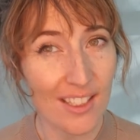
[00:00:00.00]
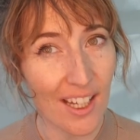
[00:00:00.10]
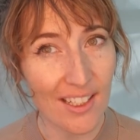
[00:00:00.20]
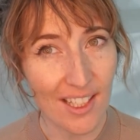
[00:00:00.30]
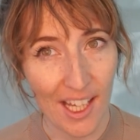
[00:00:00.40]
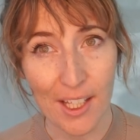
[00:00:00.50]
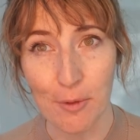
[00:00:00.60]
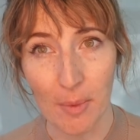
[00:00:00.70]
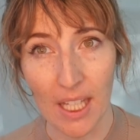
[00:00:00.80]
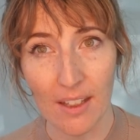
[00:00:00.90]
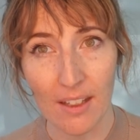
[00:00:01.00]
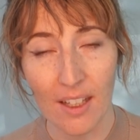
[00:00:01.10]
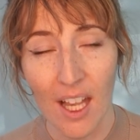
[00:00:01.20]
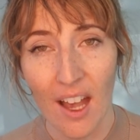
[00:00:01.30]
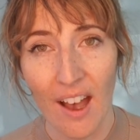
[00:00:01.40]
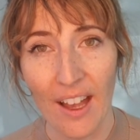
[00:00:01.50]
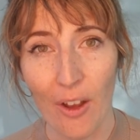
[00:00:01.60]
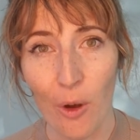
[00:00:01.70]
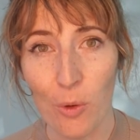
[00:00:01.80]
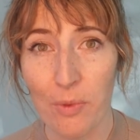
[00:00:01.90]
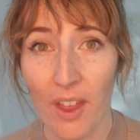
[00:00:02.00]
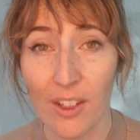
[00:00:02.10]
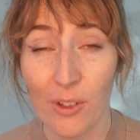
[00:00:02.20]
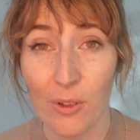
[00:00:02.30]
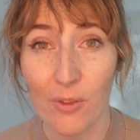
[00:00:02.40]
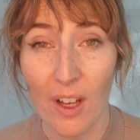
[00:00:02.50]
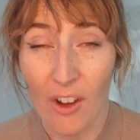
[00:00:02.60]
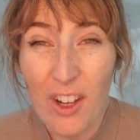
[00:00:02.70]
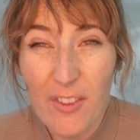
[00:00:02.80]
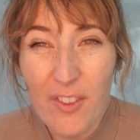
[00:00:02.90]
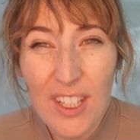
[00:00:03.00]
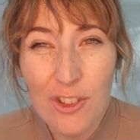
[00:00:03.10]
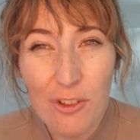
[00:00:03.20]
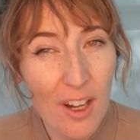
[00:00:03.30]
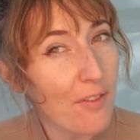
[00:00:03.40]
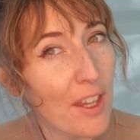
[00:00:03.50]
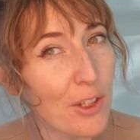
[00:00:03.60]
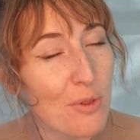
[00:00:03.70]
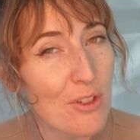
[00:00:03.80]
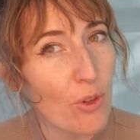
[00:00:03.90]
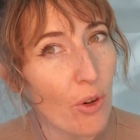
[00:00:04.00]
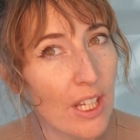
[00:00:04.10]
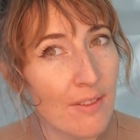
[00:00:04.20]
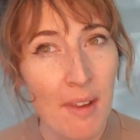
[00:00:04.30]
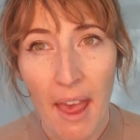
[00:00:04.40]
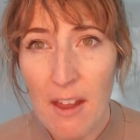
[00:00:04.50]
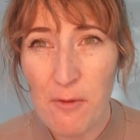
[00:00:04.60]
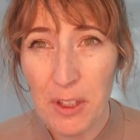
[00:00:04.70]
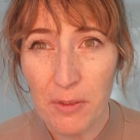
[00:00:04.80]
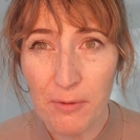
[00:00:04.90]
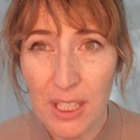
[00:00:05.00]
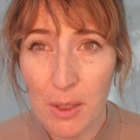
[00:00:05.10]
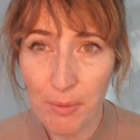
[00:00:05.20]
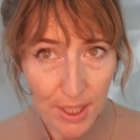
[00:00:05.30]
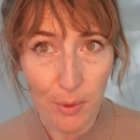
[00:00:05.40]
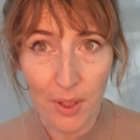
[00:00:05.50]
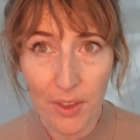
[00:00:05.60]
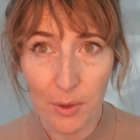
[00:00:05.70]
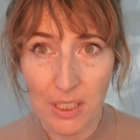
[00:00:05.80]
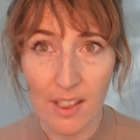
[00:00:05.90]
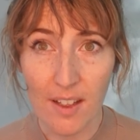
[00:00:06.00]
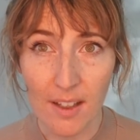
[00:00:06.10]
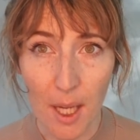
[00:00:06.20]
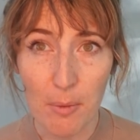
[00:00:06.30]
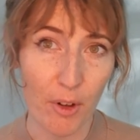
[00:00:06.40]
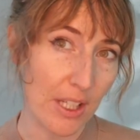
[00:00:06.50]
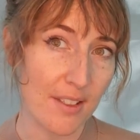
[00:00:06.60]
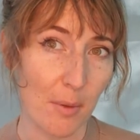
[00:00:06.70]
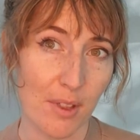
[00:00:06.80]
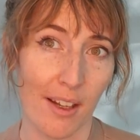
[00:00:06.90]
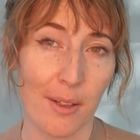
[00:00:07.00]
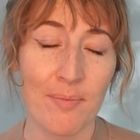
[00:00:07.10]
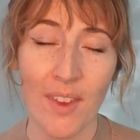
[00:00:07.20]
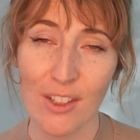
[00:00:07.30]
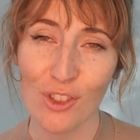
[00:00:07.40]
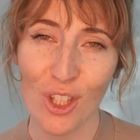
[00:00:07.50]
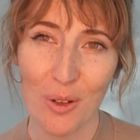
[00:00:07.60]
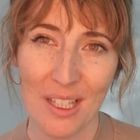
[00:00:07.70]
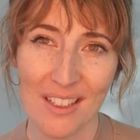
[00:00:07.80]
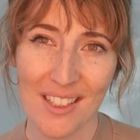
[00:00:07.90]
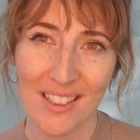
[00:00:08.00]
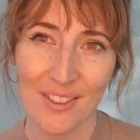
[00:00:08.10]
Day Take and Make. I hope that you've got a finished craft that you enjoy and feel free to bring it with you into the library sometime and show us.